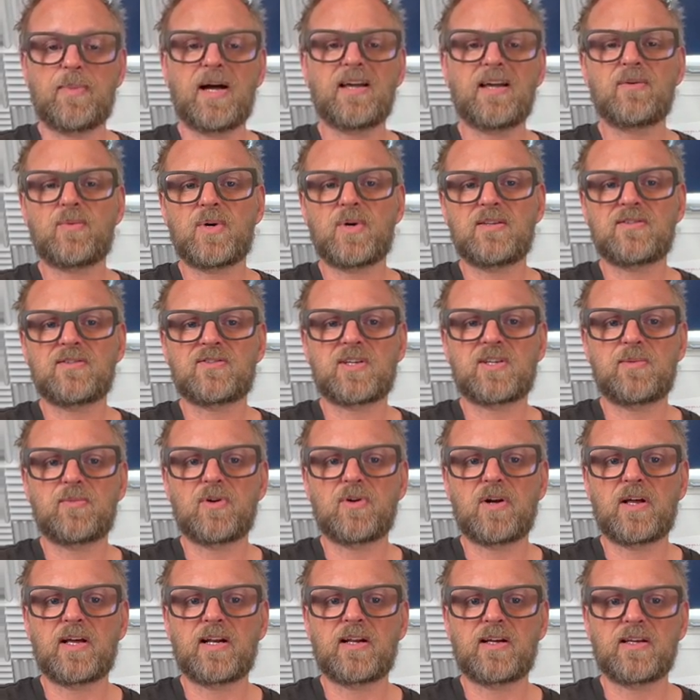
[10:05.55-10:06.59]
By the way, the
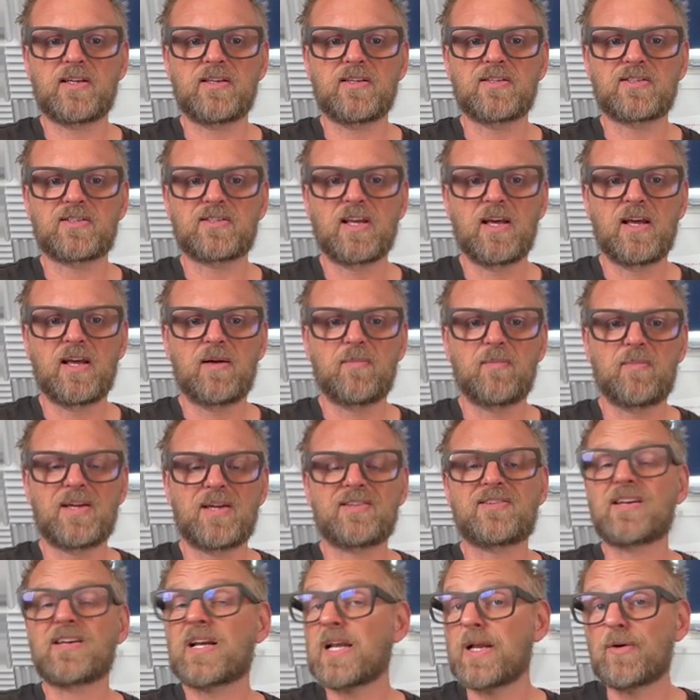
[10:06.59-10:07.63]
simulator is
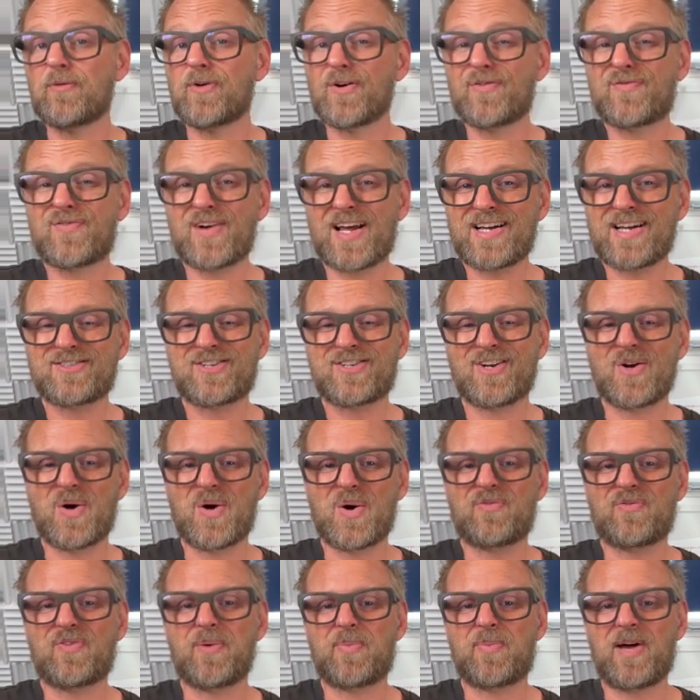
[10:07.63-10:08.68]
basically a reflection
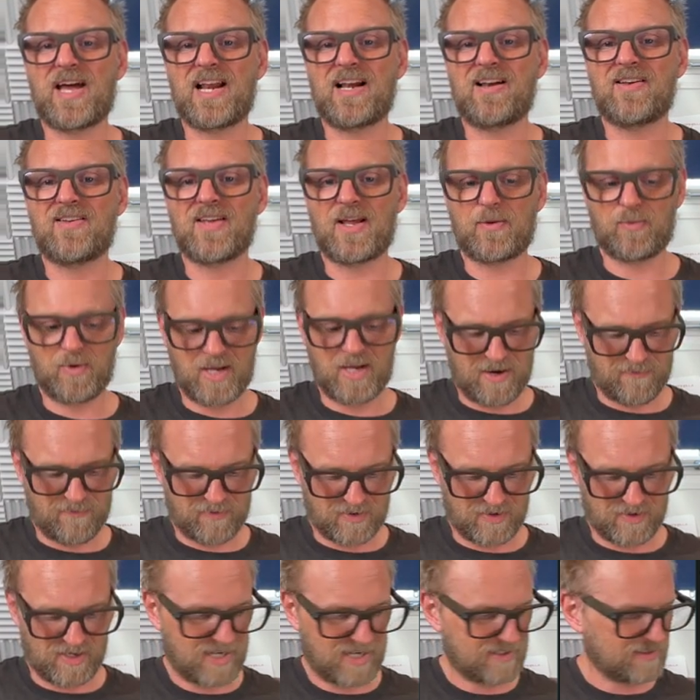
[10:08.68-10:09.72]
of the panel that we have
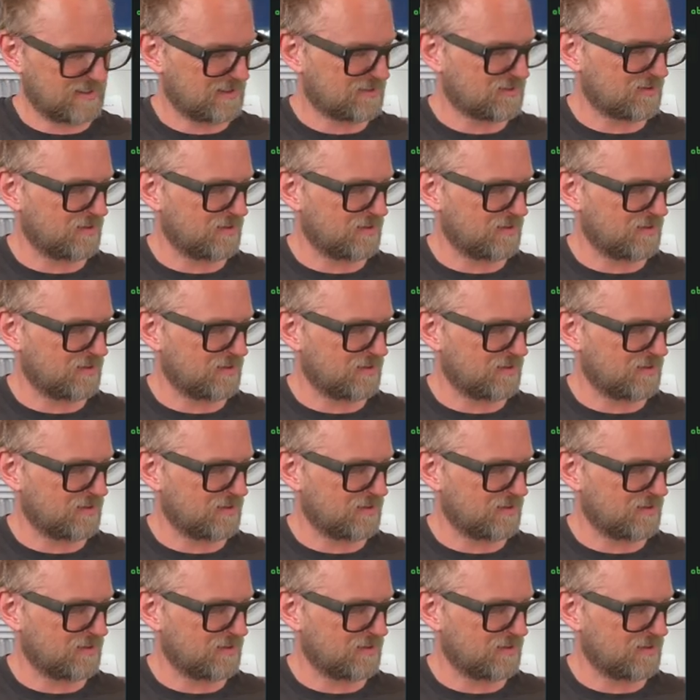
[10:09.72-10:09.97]
connected.